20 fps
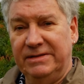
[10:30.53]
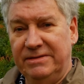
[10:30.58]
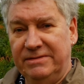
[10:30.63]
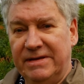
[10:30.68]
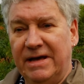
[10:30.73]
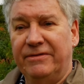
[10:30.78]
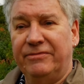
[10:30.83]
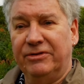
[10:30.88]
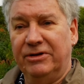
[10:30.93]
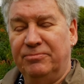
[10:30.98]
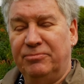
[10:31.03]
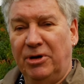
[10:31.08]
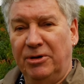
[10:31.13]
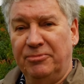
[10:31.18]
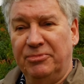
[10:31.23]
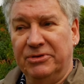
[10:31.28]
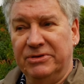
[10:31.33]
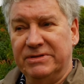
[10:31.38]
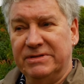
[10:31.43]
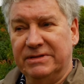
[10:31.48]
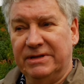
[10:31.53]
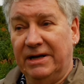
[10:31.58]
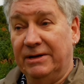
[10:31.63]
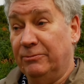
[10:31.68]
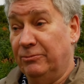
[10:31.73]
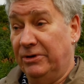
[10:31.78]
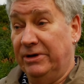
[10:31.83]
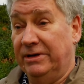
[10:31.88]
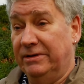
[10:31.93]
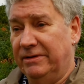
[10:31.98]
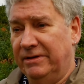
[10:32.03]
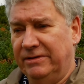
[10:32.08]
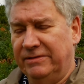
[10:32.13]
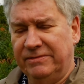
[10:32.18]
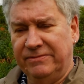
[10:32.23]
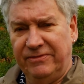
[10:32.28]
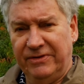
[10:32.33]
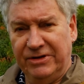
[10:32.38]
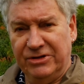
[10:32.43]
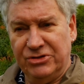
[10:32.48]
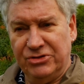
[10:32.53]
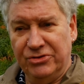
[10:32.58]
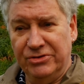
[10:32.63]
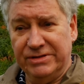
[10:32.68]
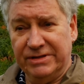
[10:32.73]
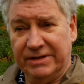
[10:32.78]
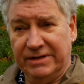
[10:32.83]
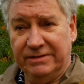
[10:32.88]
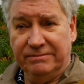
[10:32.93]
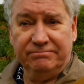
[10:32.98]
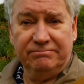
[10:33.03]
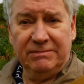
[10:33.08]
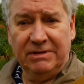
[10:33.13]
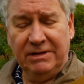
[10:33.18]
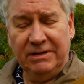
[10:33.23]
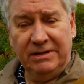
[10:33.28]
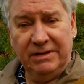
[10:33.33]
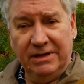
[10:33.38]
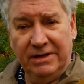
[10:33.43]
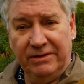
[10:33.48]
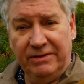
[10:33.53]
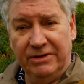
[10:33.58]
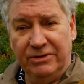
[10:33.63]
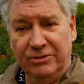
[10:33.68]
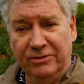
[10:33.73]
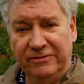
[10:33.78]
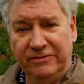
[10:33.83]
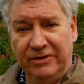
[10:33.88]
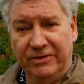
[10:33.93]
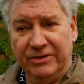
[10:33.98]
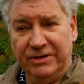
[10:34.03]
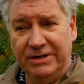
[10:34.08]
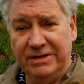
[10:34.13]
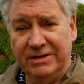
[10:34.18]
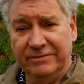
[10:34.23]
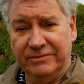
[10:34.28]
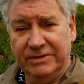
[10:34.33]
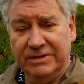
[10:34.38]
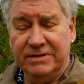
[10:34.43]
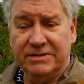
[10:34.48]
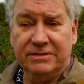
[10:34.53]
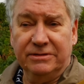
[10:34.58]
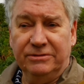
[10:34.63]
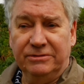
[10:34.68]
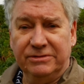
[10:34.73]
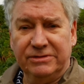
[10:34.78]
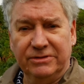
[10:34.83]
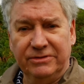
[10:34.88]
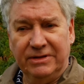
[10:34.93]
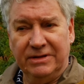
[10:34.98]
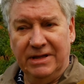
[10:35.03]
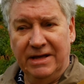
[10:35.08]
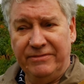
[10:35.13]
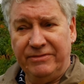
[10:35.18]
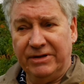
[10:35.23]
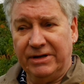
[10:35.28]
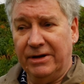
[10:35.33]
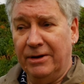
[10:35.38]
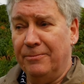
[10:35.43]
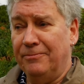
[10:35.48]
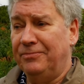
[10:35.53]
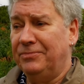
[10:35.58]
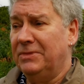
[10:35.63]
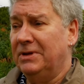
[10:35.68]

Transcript: definite purpose, and then when they finished using it, they had no further need of it, so they left again.